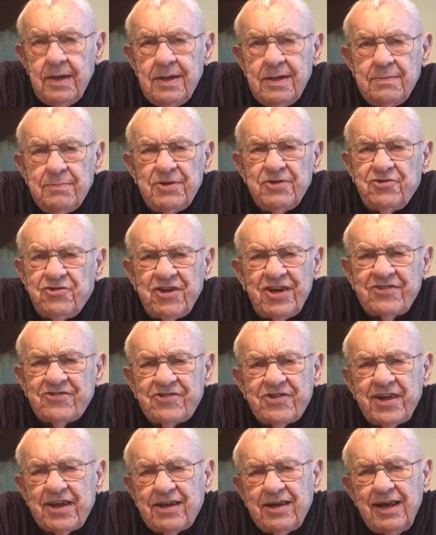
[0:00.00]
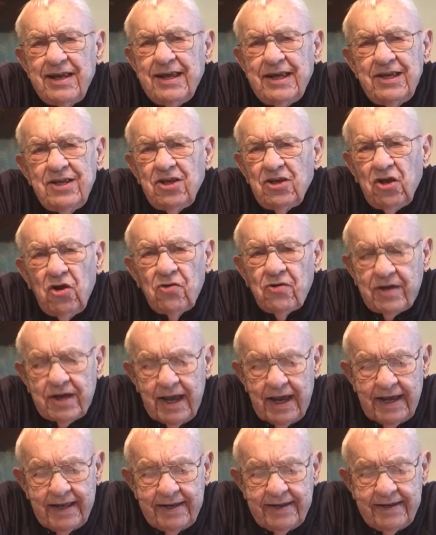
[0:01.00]
majestically
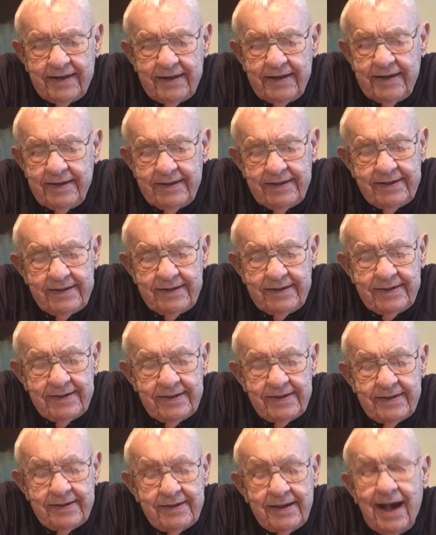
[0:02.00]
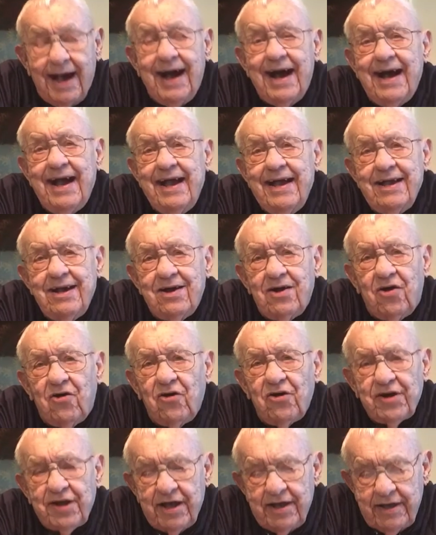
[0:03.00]
located high
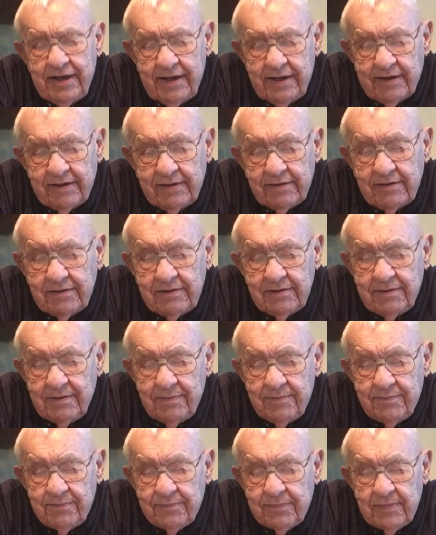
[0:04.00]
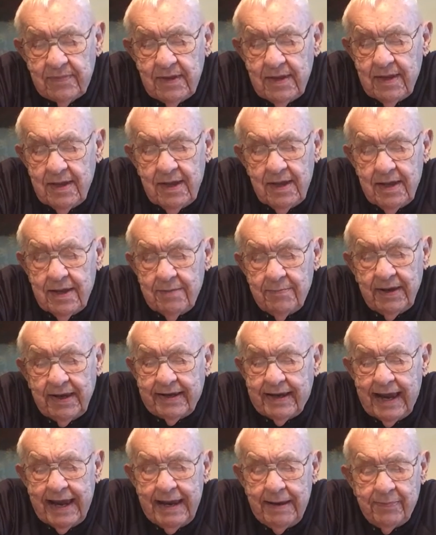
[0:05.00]
on a hill,
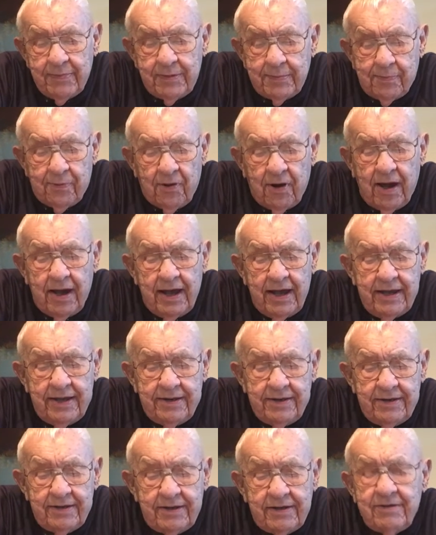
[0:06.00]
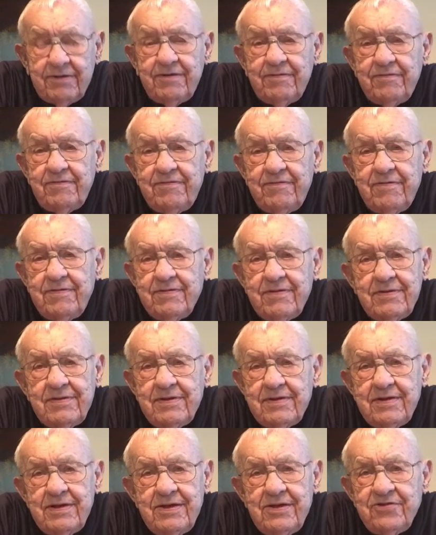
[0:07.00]
became the pride of
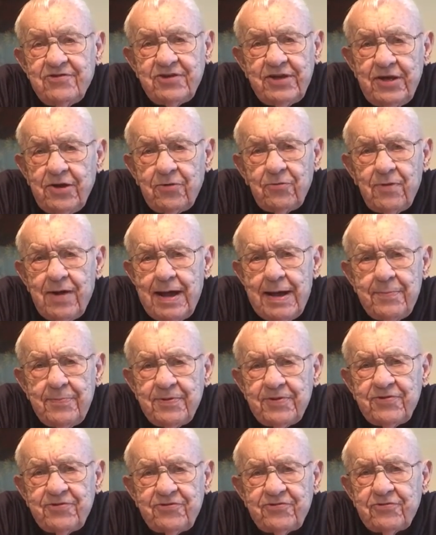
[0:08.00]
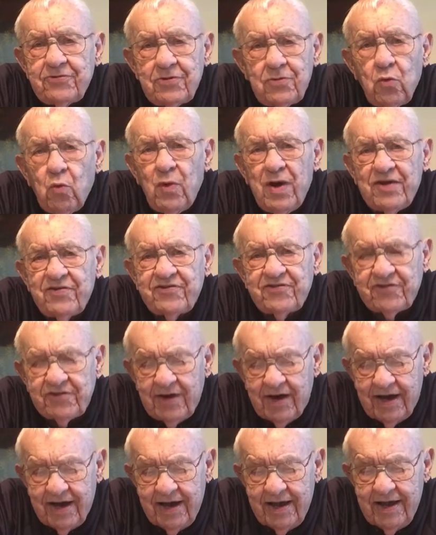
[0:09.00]
Cedar Rapids West
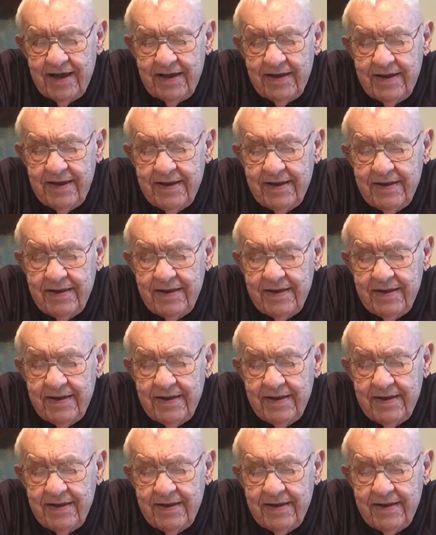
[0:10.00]
Side